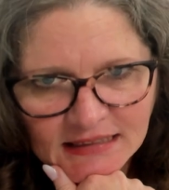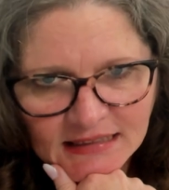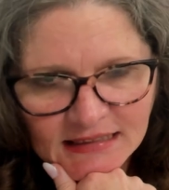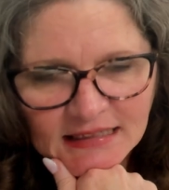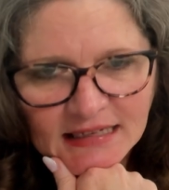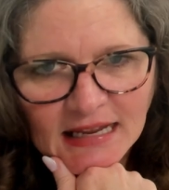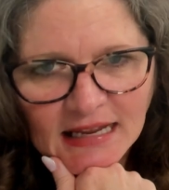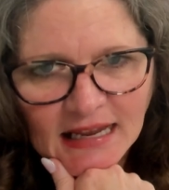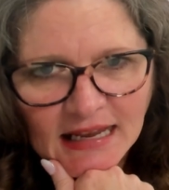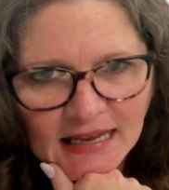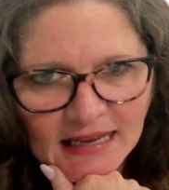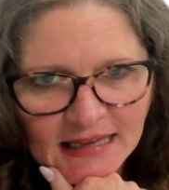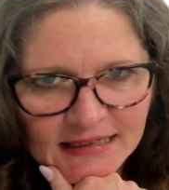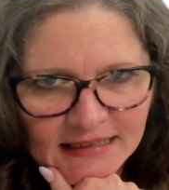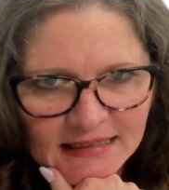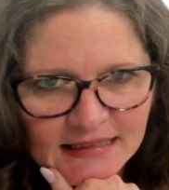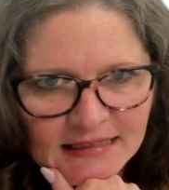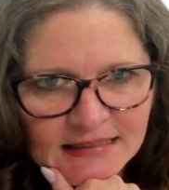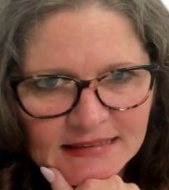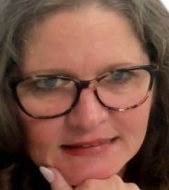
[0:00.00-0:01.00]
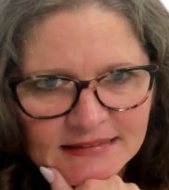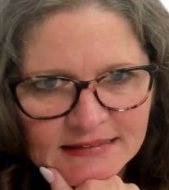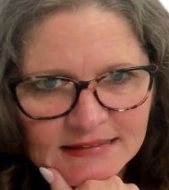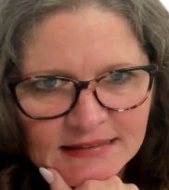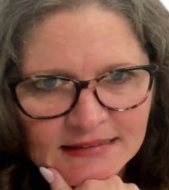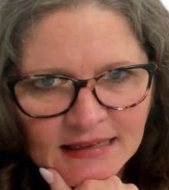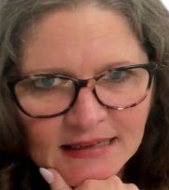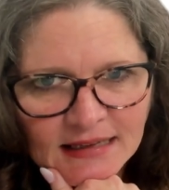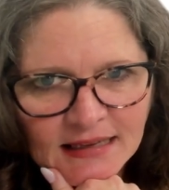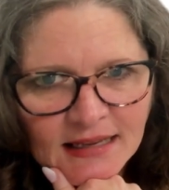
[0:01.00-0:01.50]
10
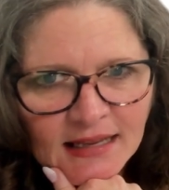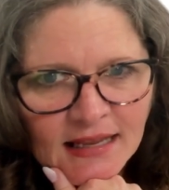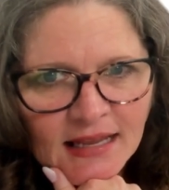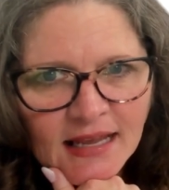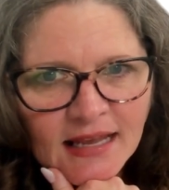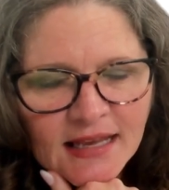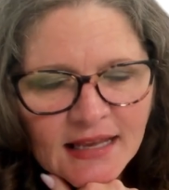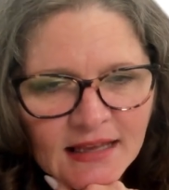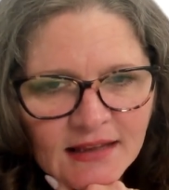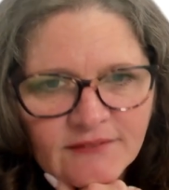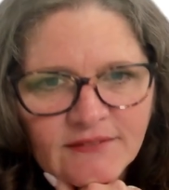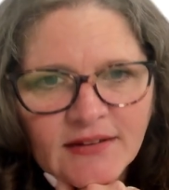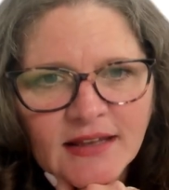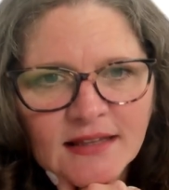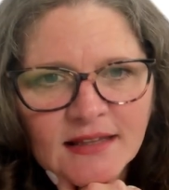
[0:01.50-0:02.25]
addicts have